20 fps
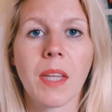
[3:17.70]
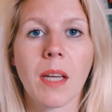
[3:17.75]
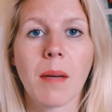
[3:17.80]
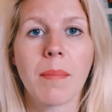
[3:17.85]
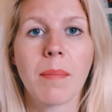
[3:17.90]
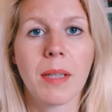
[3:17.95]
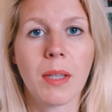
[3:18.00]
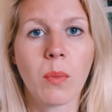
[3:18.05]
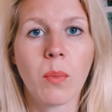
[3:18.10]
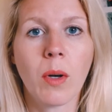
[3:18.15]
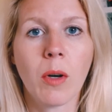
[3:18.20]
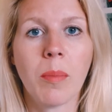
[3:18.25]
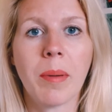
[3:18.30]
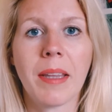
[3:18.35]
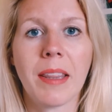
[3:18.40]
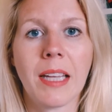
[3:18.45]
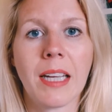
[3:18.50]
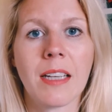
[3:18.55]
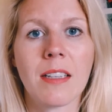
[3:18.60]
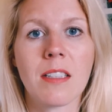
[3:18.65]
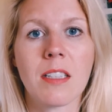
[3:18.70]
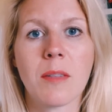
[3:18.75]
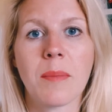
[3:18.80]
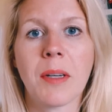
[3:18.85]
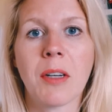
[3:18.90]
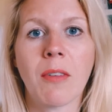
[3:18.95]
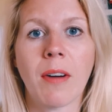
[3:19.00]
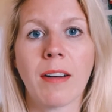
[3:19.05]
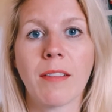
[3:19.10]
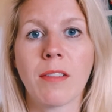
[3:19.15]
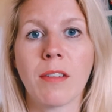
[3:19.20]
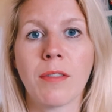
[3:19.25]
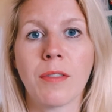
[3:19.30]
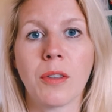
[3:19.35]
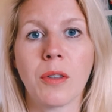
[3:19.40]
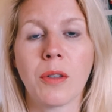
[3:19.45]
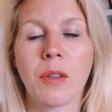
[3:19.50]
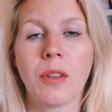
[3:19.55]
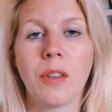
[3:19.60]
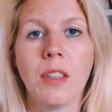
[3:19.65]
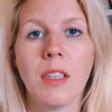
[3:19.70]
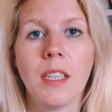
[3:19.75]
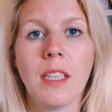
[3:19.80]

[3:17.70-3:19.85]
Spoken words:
but there will be things to be grateful for.